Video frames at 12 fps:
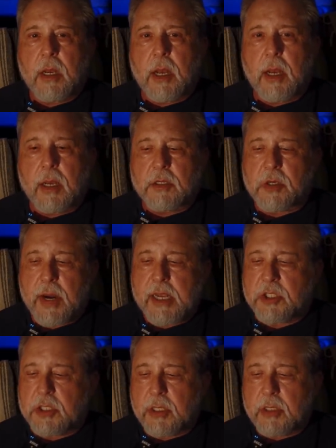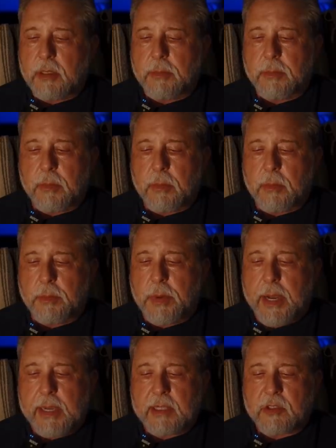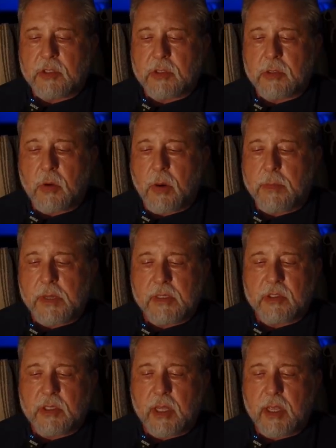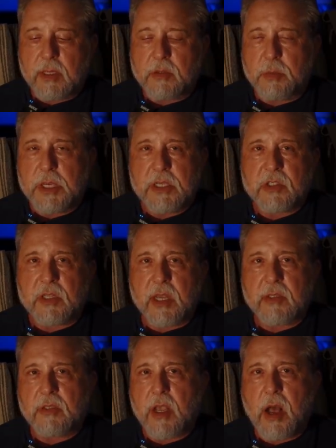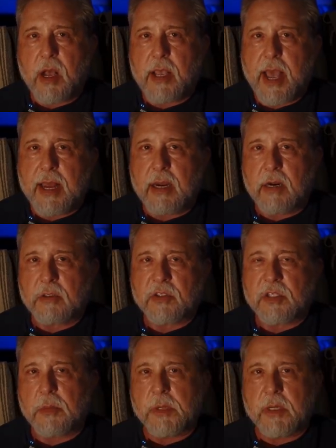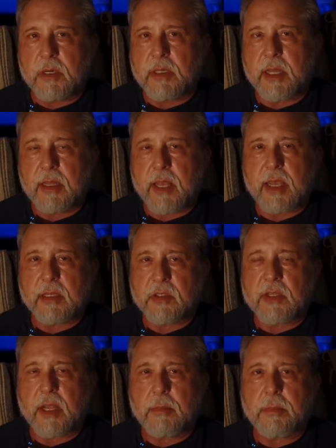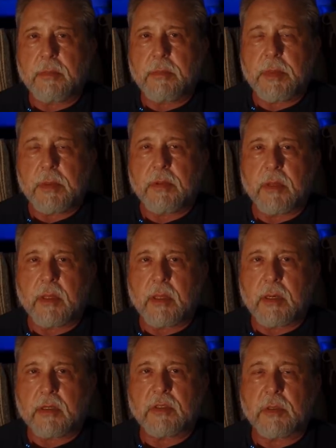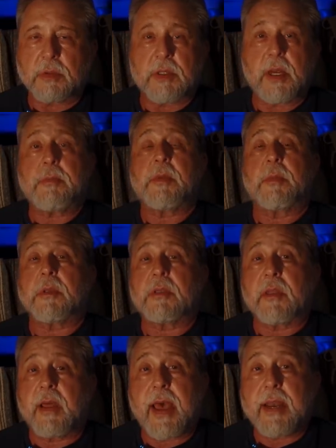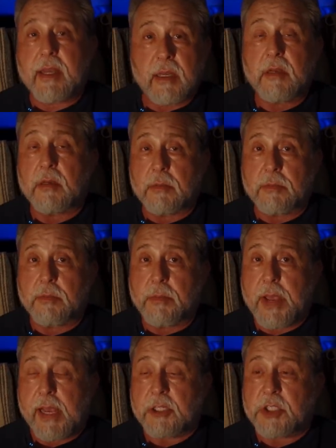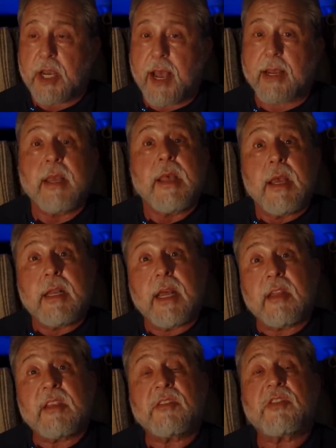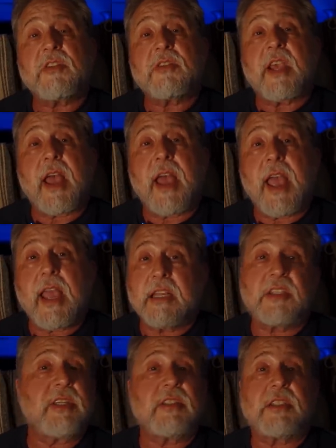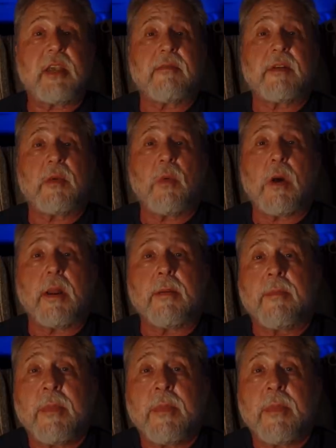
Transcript: uh, tarantula bites, scorpion stings, bee stings, they all kind of are similar in that they can send people that are susceptible to that into bad shock. Now, this is 1871.